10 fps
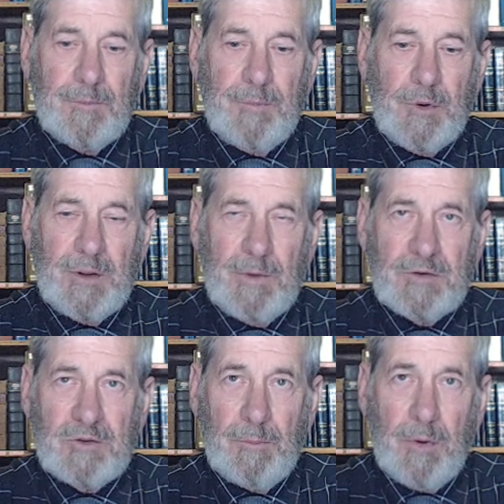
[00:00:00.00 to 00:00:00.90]
pretty
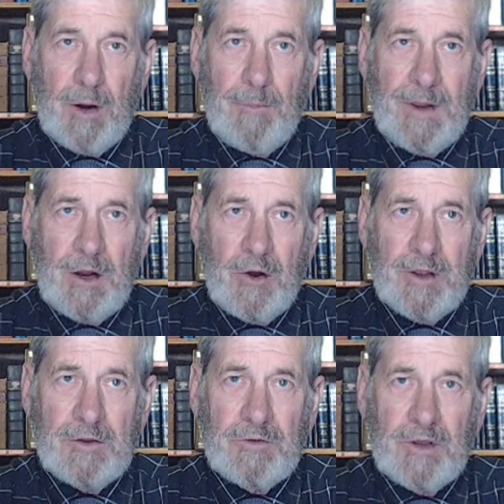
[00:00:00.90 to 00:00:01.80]
much the
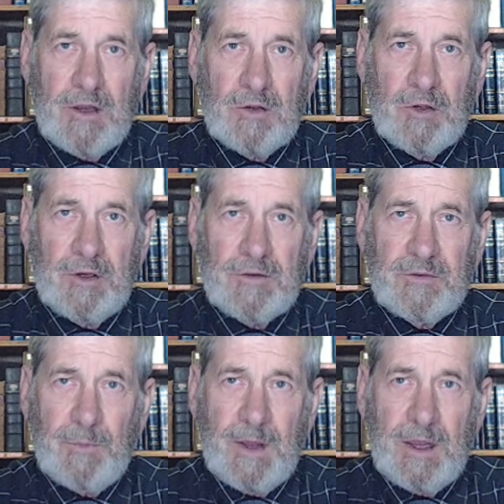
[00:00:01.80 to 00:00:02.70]
barbarians, England,
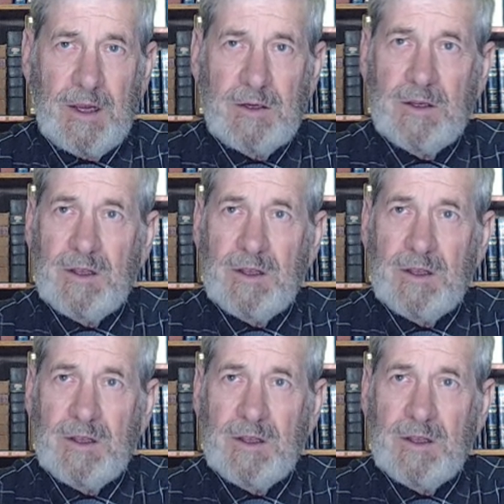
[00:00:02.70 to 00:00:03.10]
Spain,